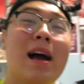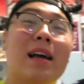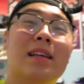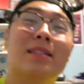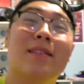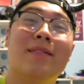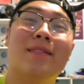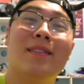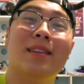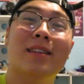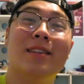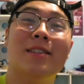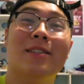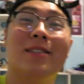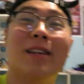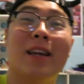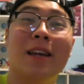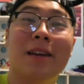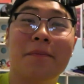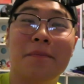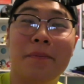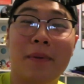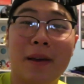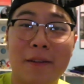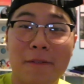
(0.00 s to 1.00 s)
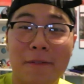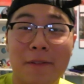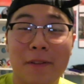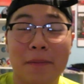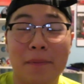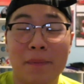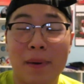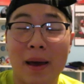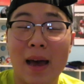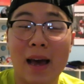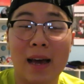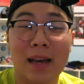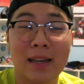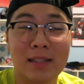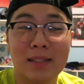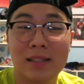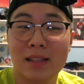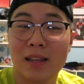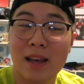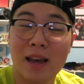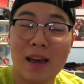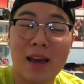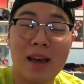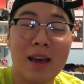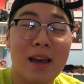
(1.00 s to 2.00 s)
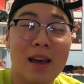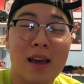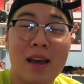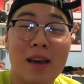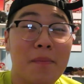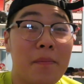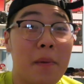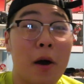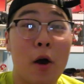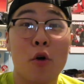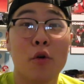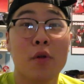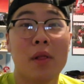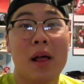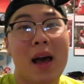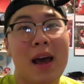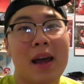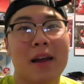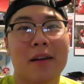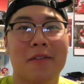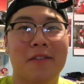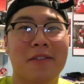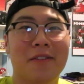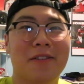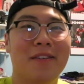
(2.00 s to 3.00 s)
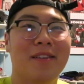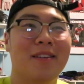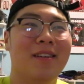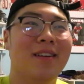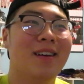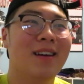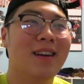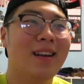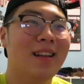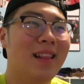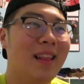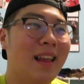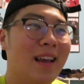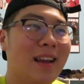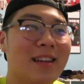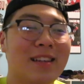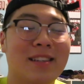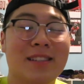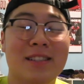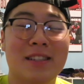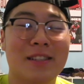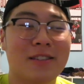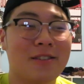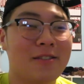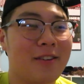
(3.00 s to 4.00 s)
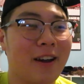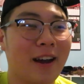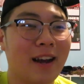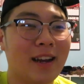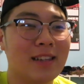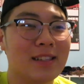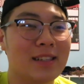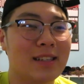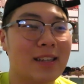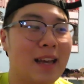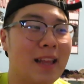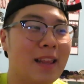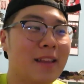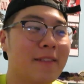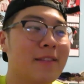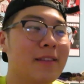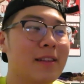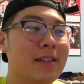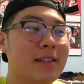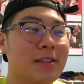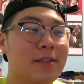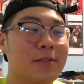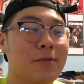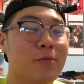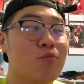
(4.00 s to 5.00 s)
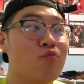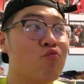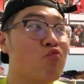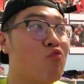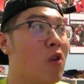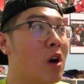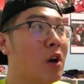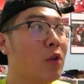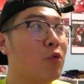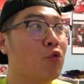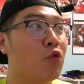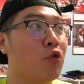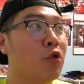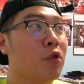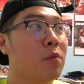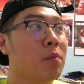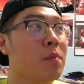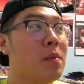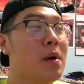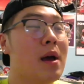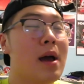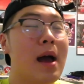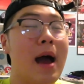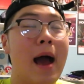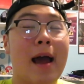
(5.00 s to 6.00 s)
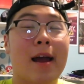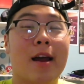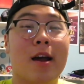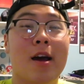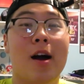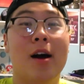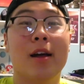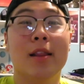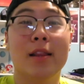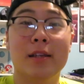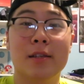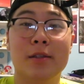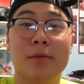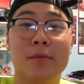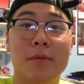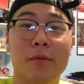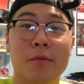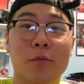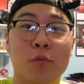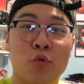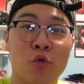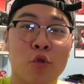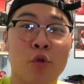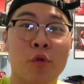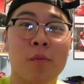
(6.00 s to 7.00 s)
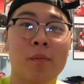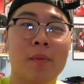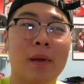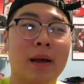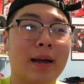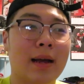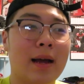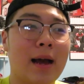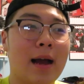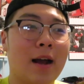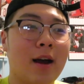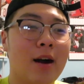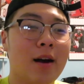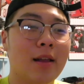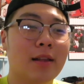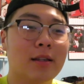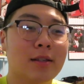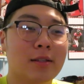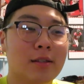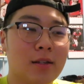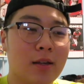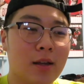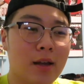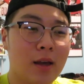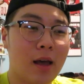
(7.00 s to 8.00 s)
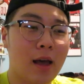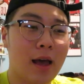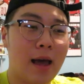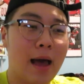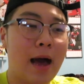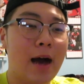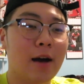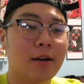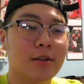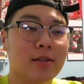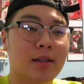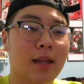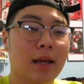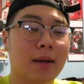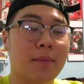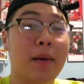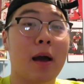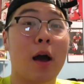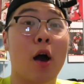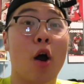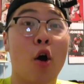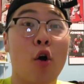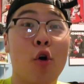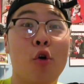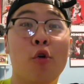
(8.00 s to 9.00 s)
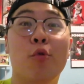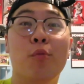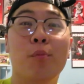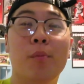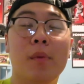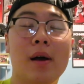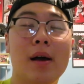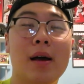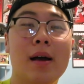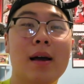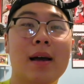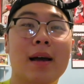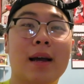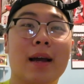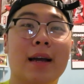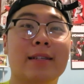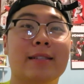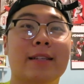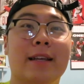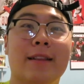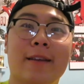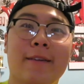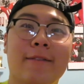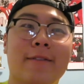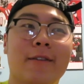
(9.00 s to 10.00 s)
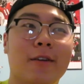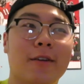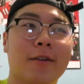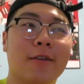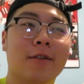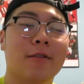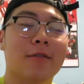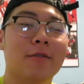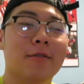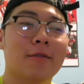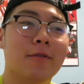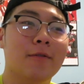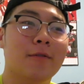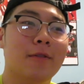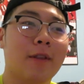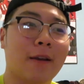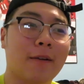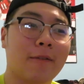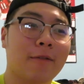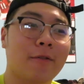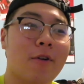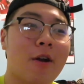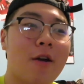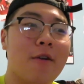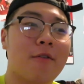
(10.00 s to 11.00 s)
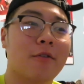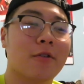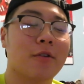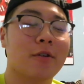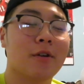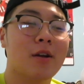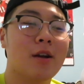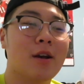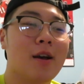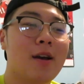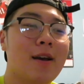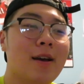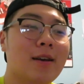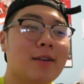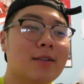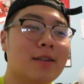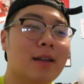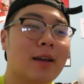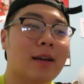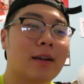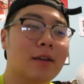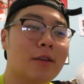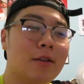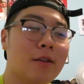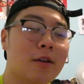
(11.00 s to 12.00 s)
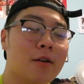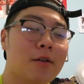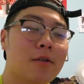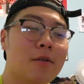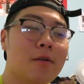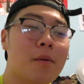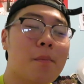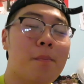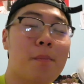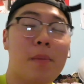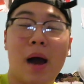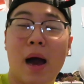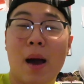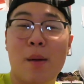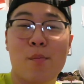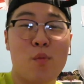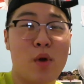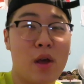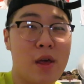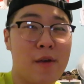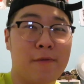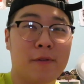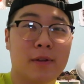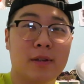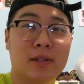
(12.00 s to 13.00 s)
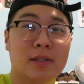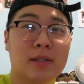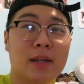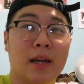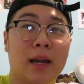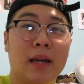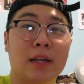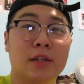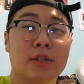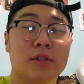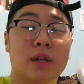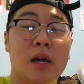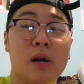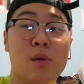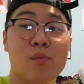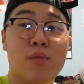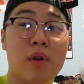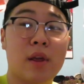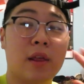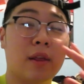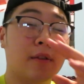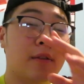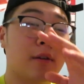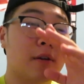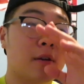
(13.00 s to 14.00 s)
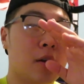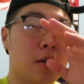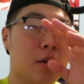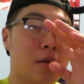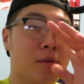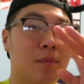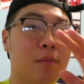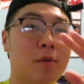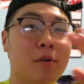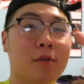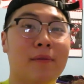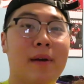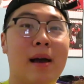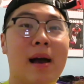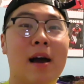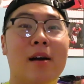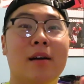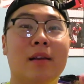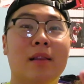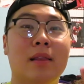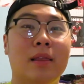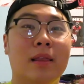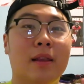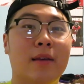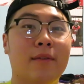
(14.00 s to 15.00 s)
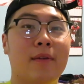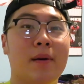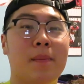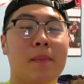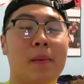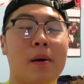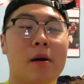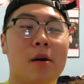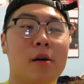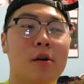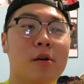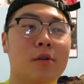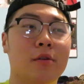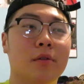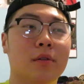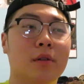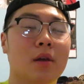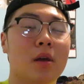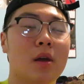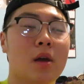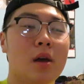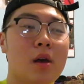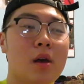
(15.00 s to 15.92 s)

I slept in the same bed for the past, my whole life. Like, it's just crazy. I lived in this one room. I call this room, like, I call this house, like, my home. Because I lived here, like, forever. So, like, you know. But I'm ready for this change. You know, I'm ready to go move out and live on my own.